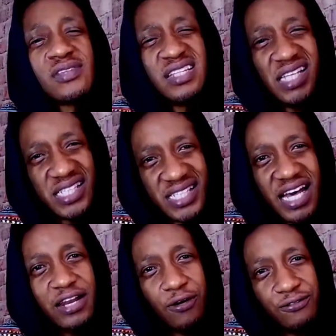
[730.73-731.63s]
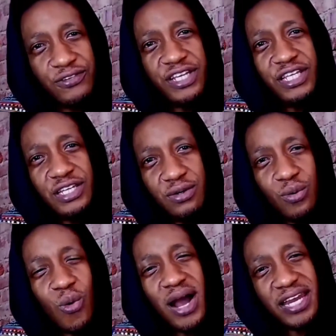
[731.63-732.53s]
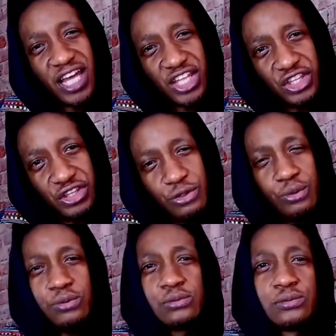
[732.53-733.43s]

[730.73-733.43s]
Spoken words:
the son of Lee Kuan Yew,